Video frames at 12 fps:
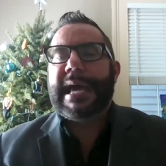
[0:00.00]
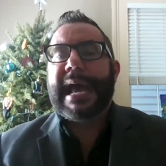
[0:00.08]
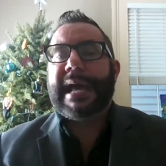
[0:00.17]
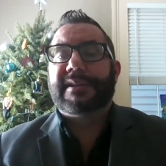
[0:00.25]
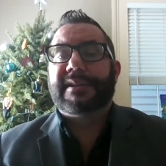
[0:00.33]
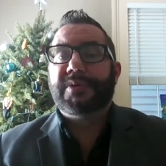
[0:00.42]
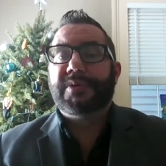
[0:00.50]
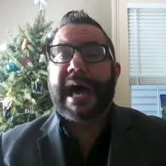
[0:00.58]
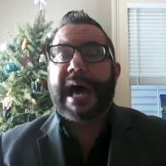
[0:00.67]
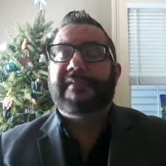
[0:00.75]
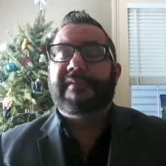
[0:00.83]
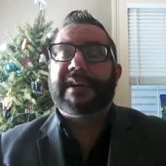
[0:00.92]
and to
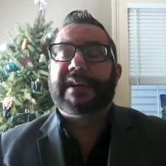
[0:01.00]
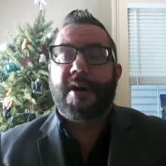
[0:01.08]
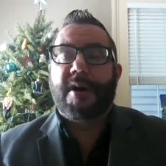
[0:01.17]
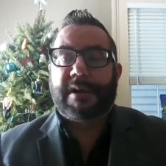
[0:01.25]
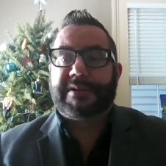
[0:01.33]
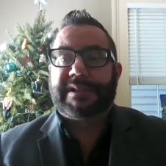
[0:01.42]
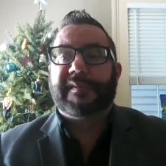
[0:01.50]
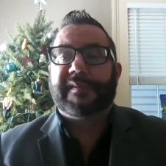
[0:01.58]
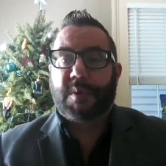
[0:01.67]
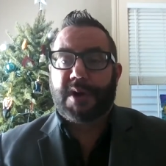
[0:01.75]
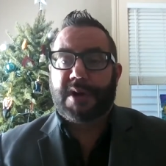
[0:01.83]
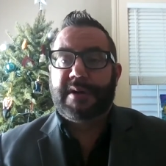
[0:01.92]
not even call
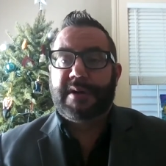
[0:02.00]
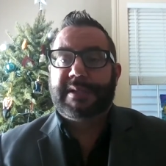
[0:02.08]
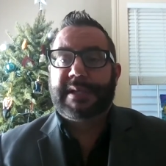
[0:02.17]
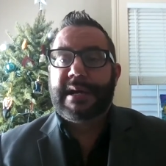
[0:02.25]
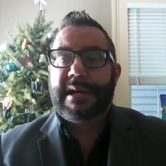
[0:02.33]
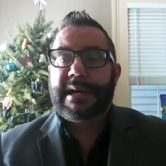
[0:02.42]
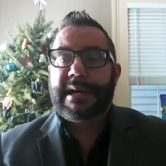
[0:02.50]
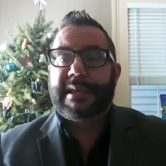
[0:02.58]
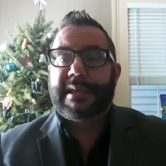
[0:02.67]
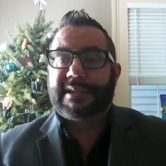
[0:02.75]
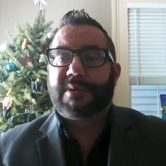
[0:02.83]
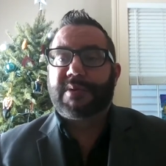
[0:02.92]
ourselves workers.
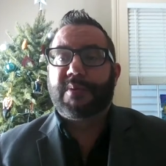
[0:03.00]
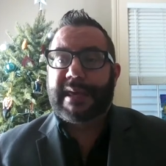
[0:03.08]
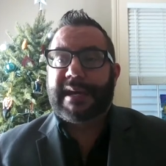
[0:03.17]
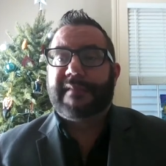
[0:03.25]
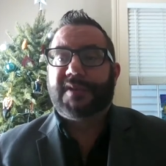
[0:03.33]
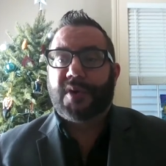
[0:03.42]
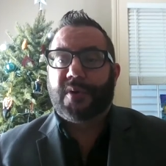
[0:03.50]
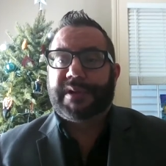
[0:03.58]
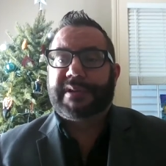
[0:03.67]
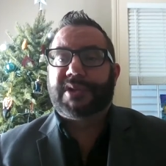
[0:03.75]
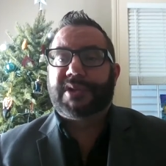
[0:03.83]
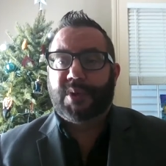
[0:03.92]
This is what they have told
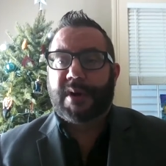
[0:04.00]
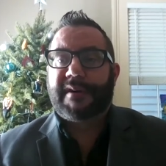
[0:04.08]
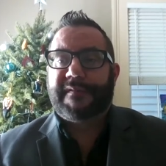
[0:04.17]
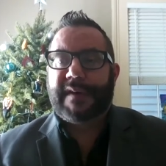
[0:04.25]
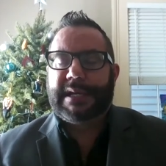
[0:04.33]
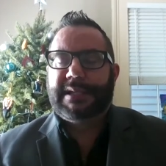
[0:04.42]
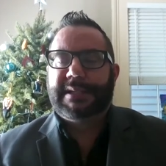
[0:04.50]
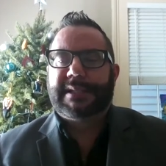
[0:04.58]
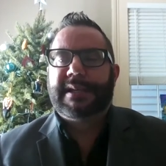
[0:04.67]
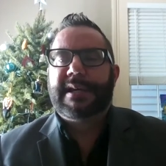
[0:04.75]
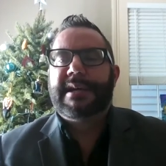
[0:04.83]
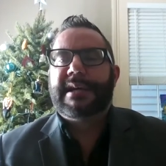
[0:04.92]
us to our face
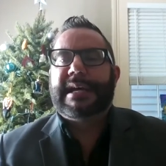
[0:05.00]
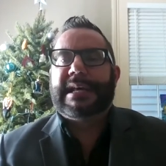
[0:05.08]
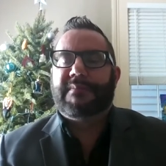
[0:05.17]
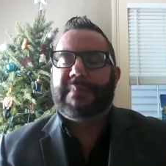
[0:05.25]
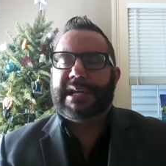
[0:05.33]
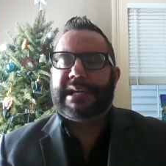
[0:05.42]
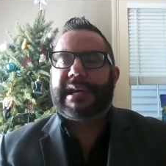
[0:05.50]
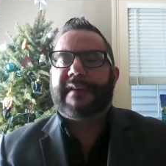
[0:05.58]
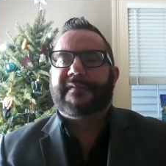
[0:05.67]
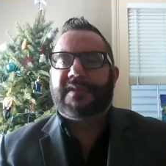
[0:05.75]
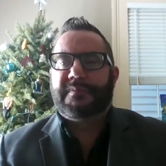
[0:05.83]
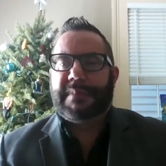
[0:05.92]
in meeting
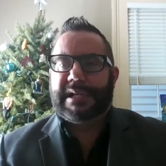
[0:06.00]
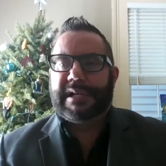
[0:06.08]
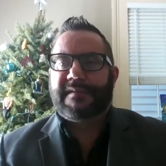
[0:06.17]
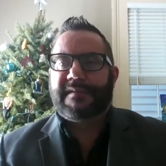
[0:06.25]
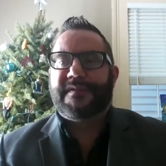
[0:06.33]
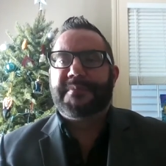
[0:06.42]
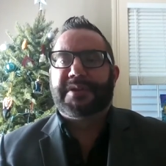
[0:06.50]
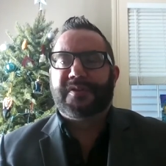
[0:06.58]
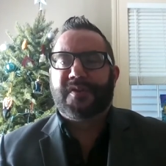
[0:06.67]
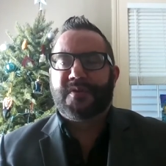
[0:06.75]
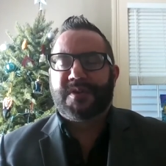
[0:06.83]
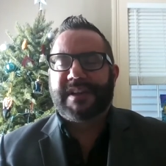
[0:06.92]
after meeting, from the
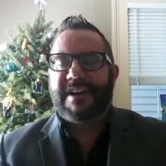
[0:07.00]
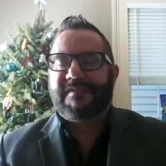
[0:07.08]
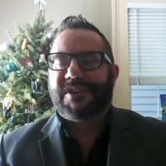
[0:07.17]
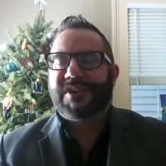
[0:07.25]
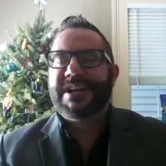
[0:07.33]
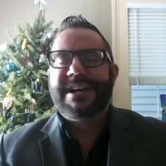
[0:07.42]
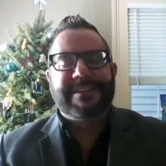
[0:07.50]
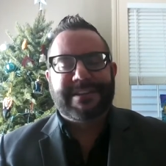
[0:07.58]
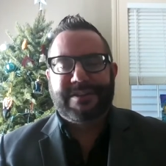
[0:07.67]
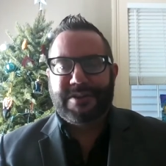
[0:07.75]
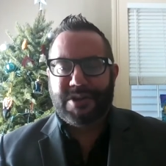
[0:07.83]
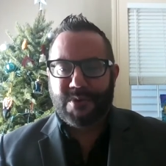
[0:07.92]
local level to
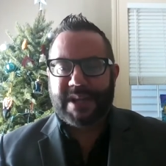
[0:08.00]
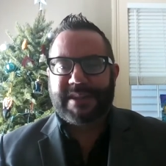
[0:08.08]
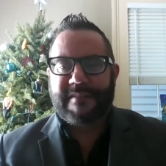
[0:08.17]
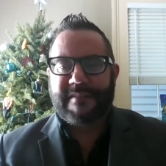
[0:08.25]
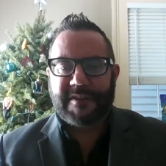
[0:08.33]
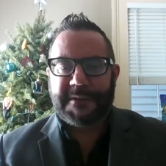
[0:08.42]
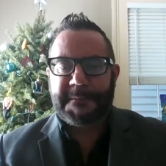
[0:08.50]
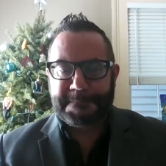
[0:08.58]
the UN level.